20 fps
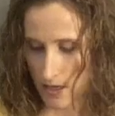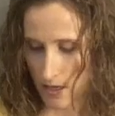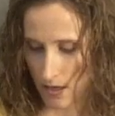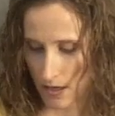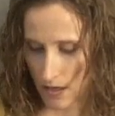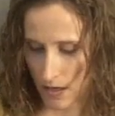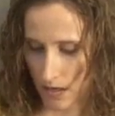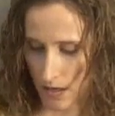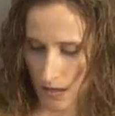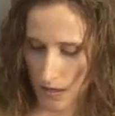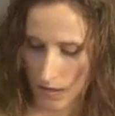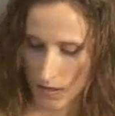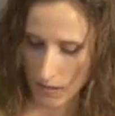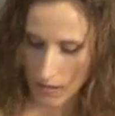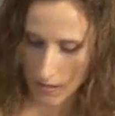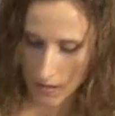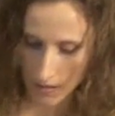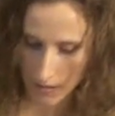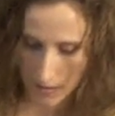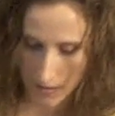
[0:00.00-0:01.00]
in here.
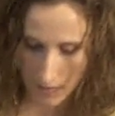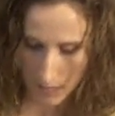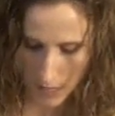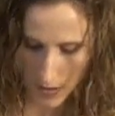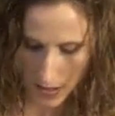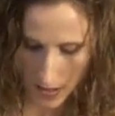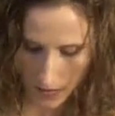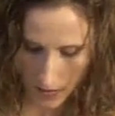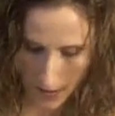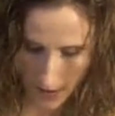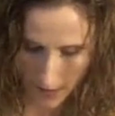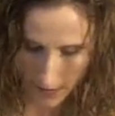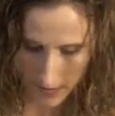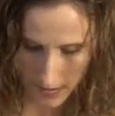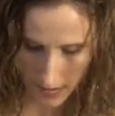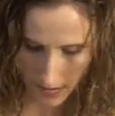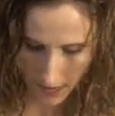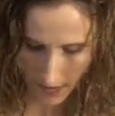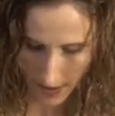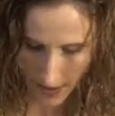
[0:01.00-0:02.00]
Let's peek
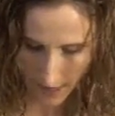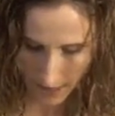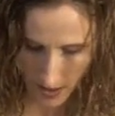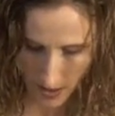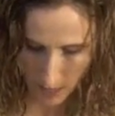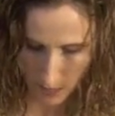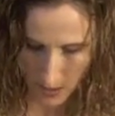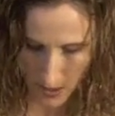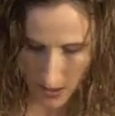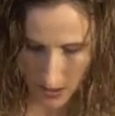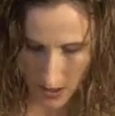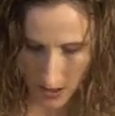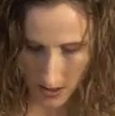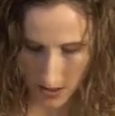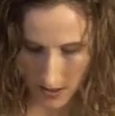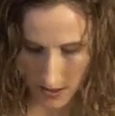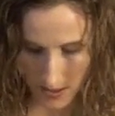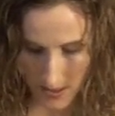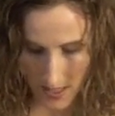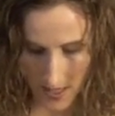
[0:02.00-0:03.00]
around, see if I have any big
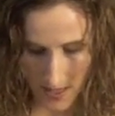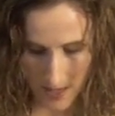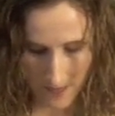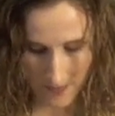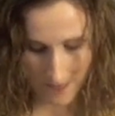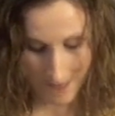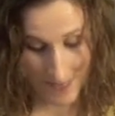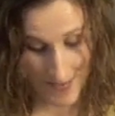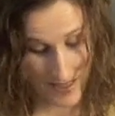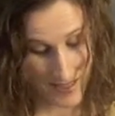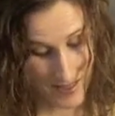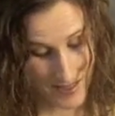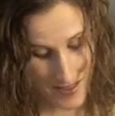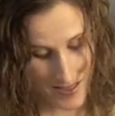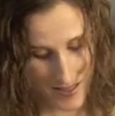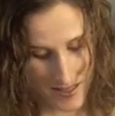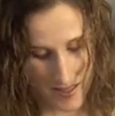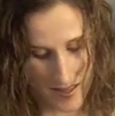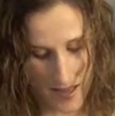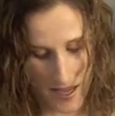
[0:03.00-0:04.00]
chunks. See?
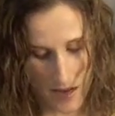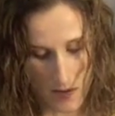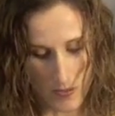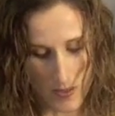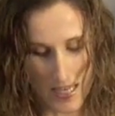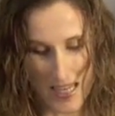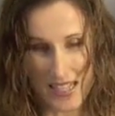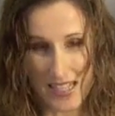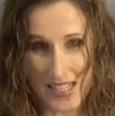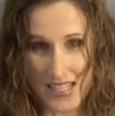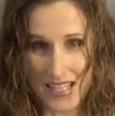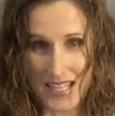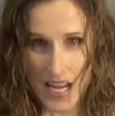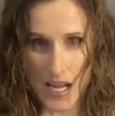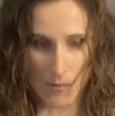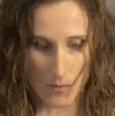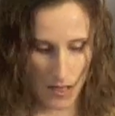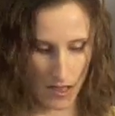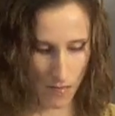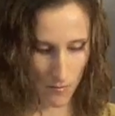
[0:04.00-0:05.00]
That one
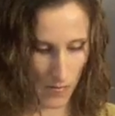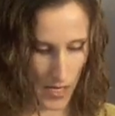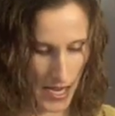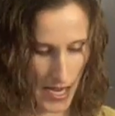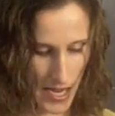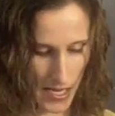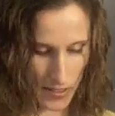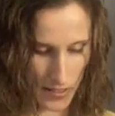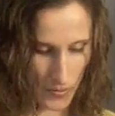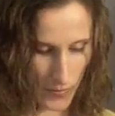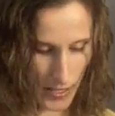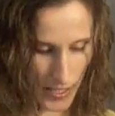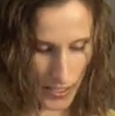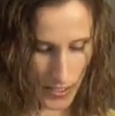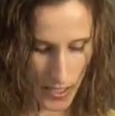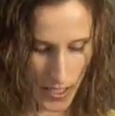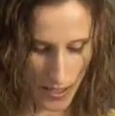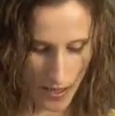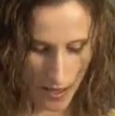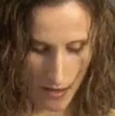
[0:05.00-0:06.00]
escaped the blade. So we're
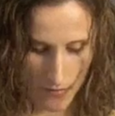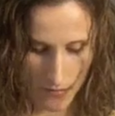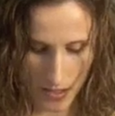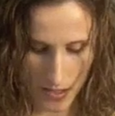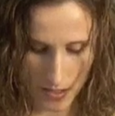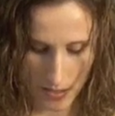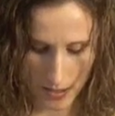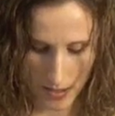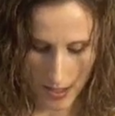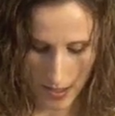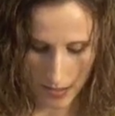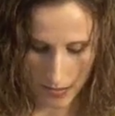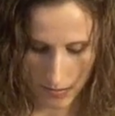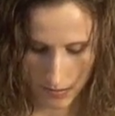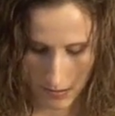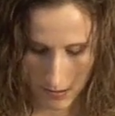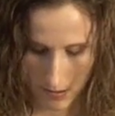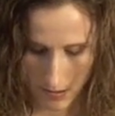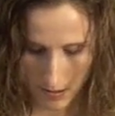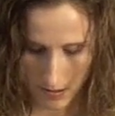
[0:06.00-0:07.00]
going to take that one on
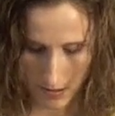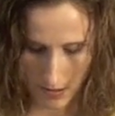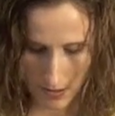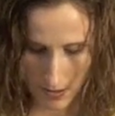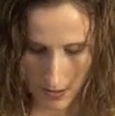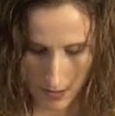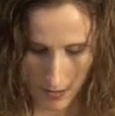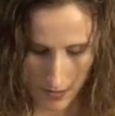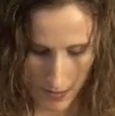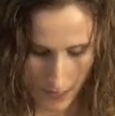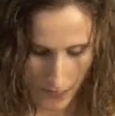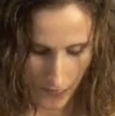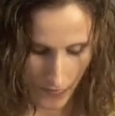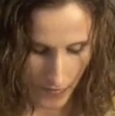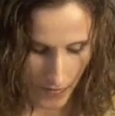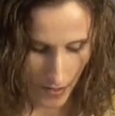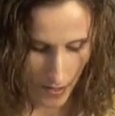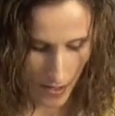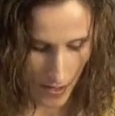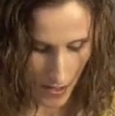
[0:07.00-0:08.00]
out.
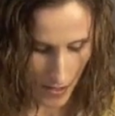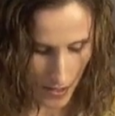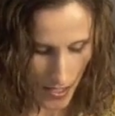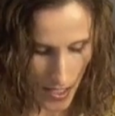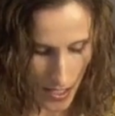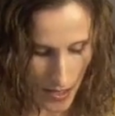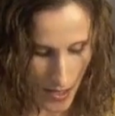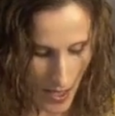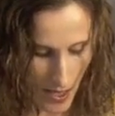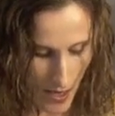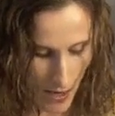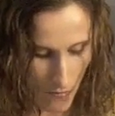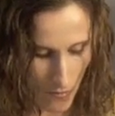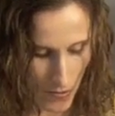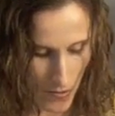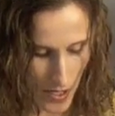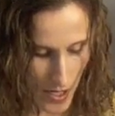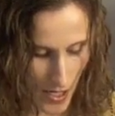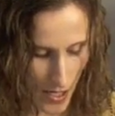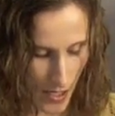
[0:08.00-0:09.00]
I'll eat that. I
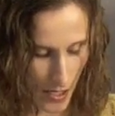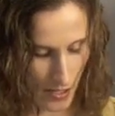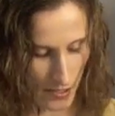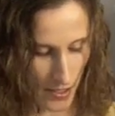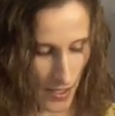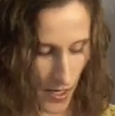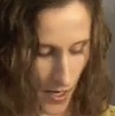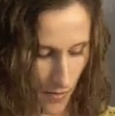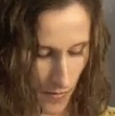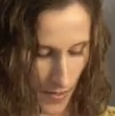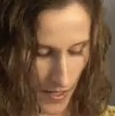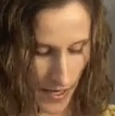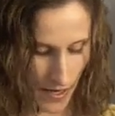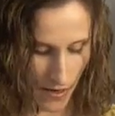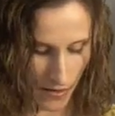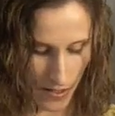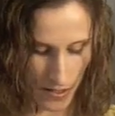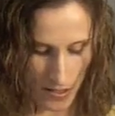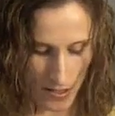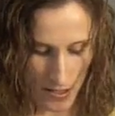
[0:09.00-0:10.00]
won't eat it on camera
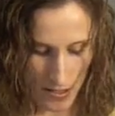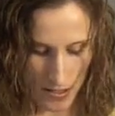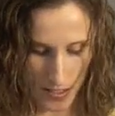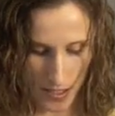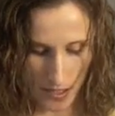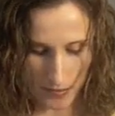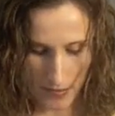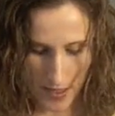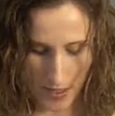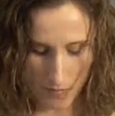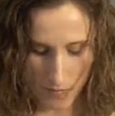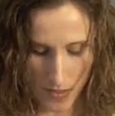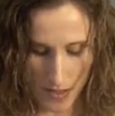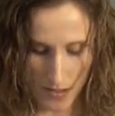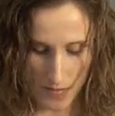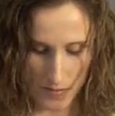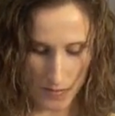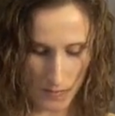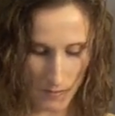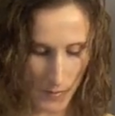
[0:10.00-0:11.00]
now because I'll sound like
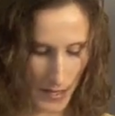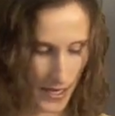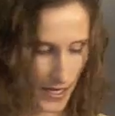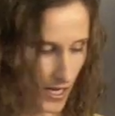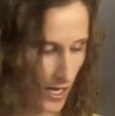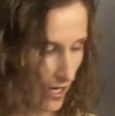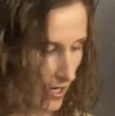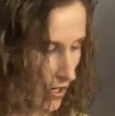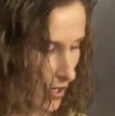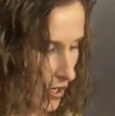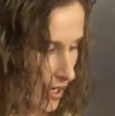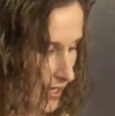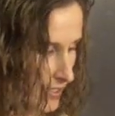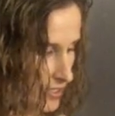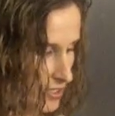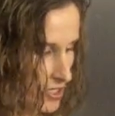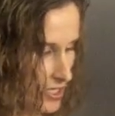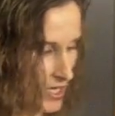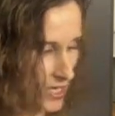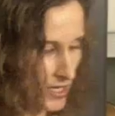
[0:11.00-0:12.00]
Bud was
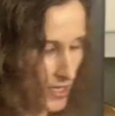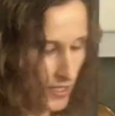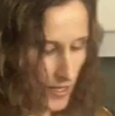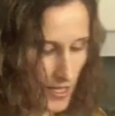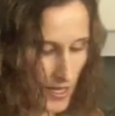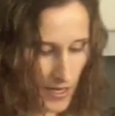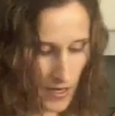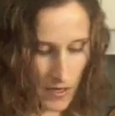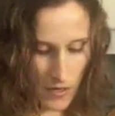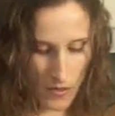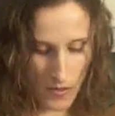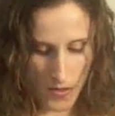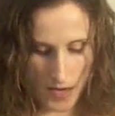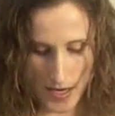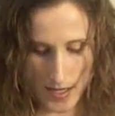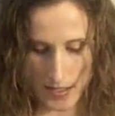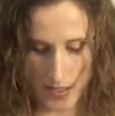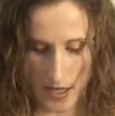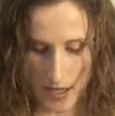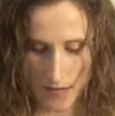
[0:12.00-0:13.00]
crunching like
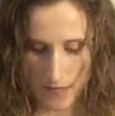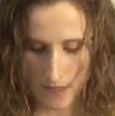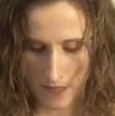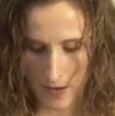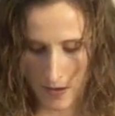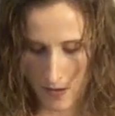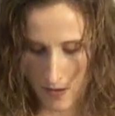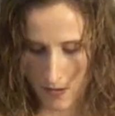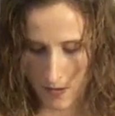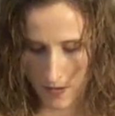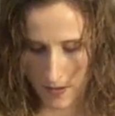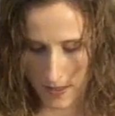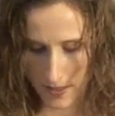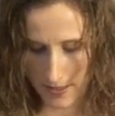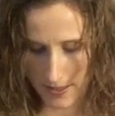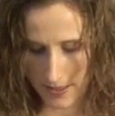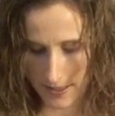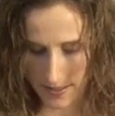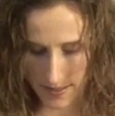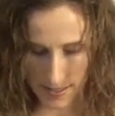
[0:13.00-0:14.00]
crazy. I'm
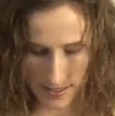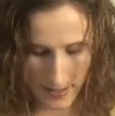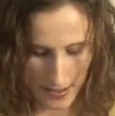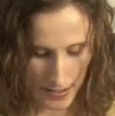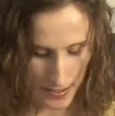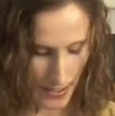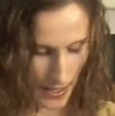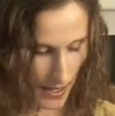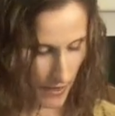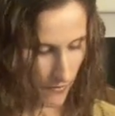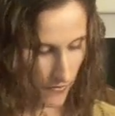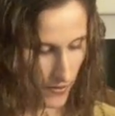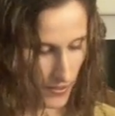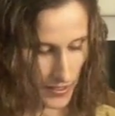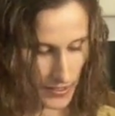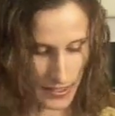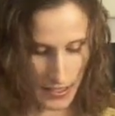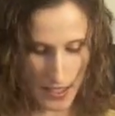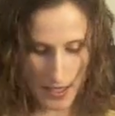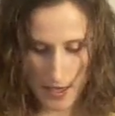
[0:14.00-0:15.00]
going to set that aside for
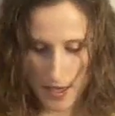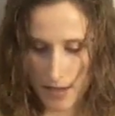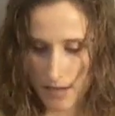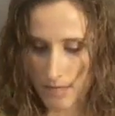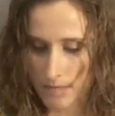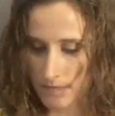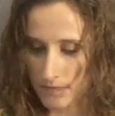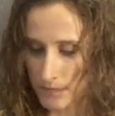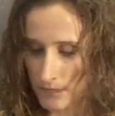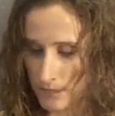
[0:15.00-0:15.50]
a second.